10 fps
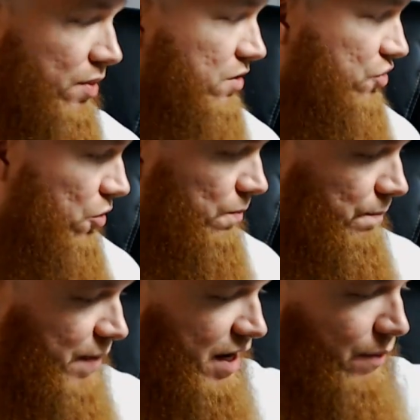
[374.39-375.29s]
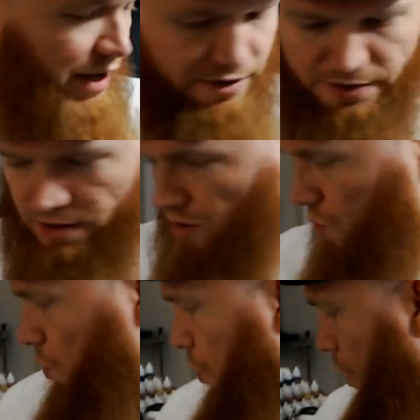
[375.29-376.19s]
So anyway,
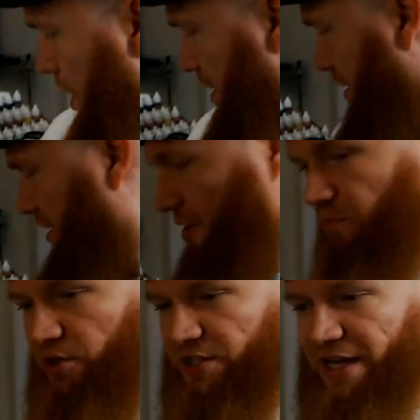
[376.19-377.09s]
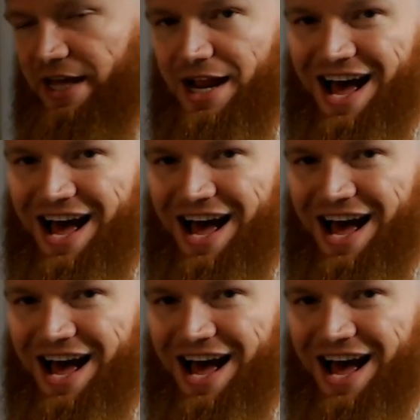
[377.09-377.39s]
100%